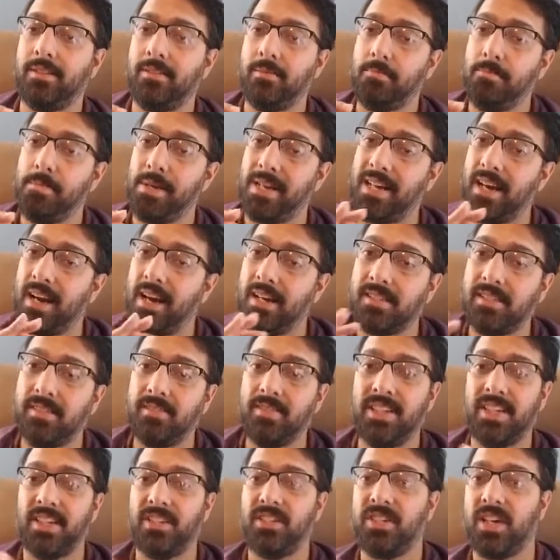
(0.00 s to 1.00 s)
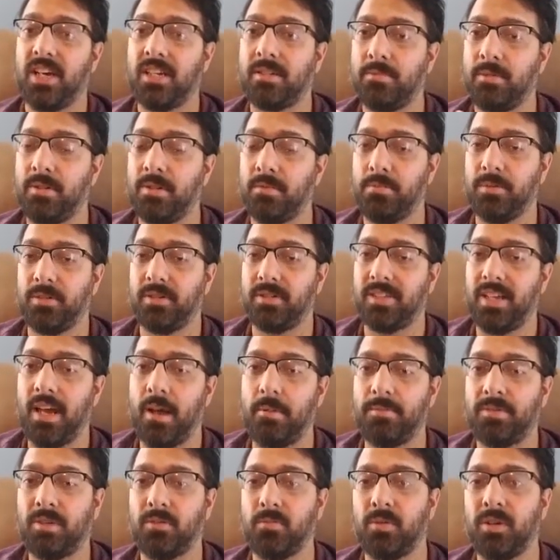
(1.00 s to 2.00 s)
because of the adjustment of
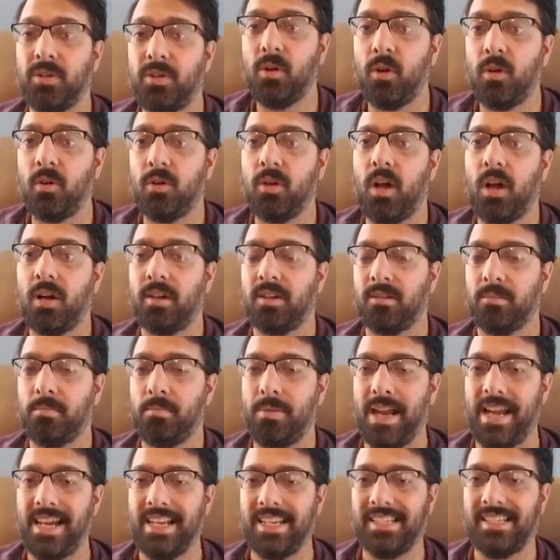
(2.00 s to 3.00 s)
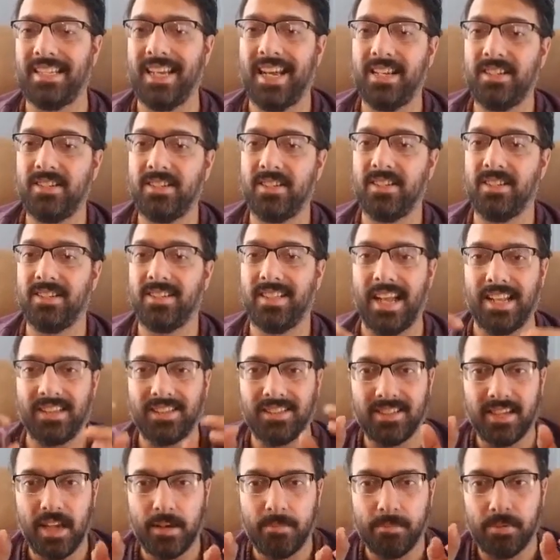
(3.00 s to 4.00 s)
perception, we're longer paying attention to that
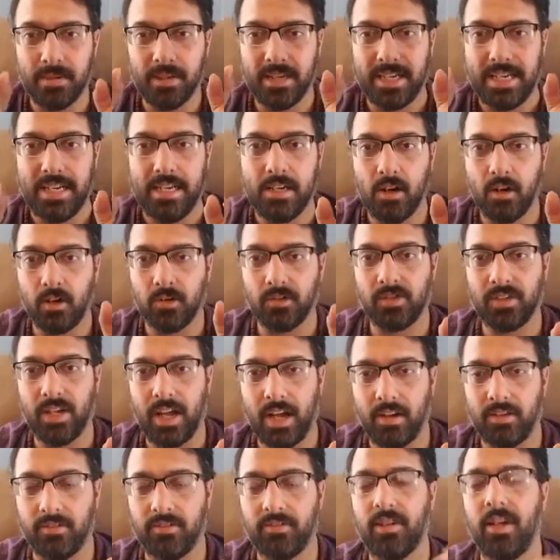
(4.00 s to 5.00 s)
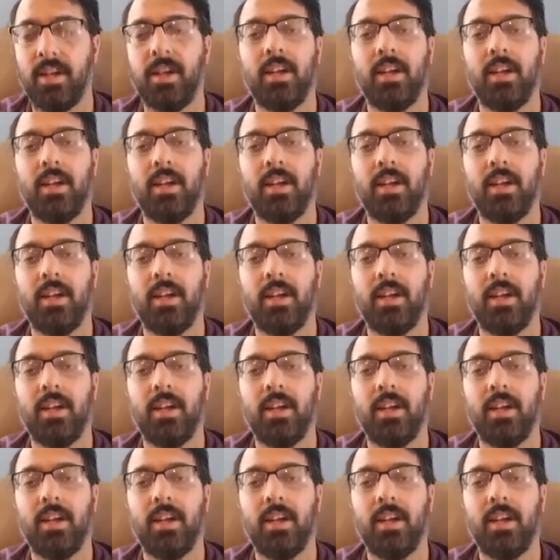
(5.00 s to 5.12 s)
separate ego self,